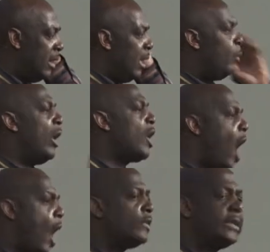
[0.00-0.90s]
We're
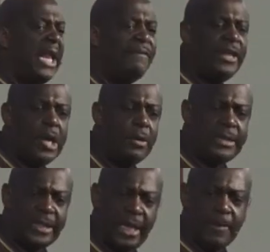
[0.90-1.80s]
called to live in
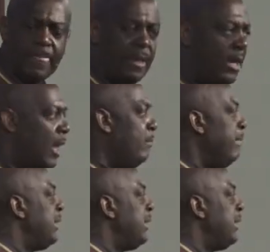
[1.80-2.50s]
unity. But